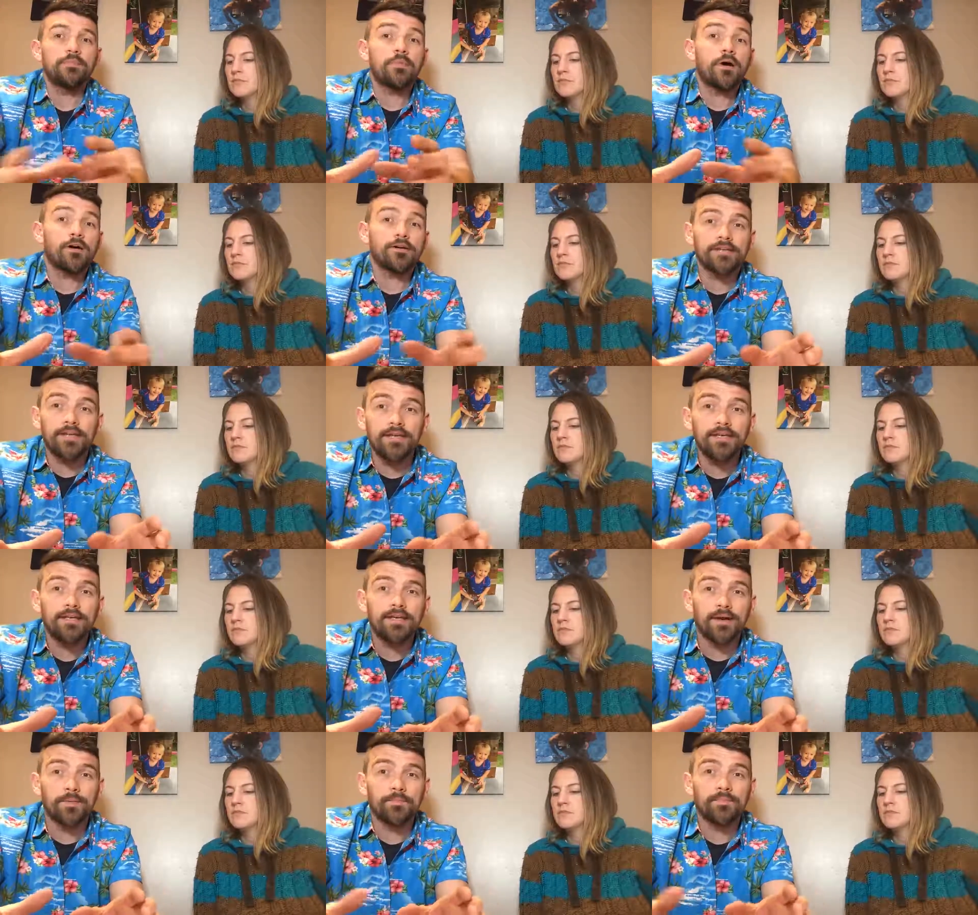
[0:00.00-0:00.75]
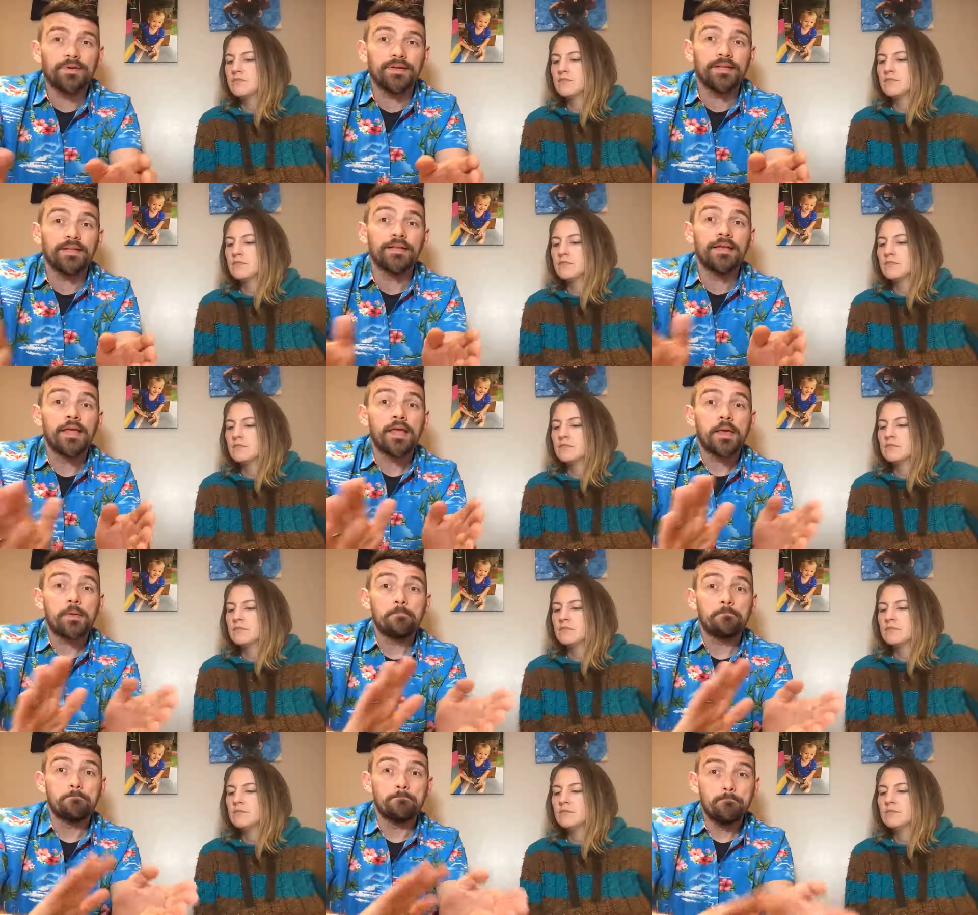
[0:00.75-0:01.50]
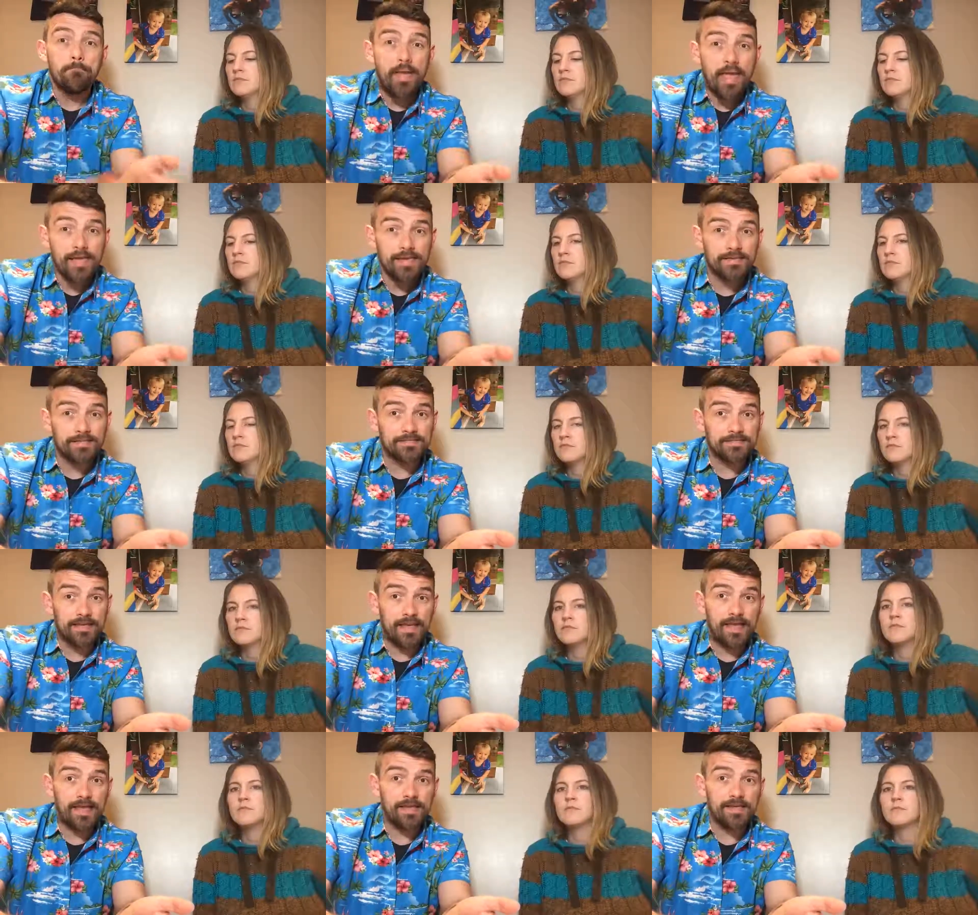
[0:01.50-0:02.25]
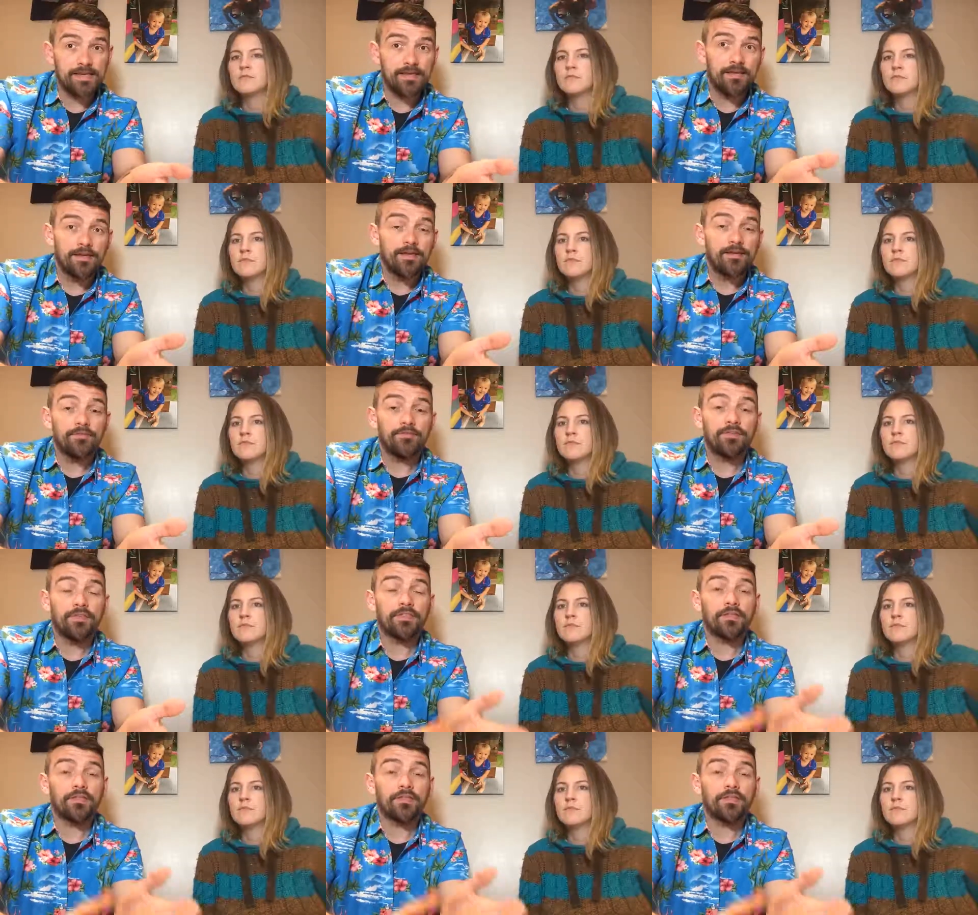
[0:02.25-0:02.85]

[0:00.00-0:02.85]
Speaker 1: marquee company may say that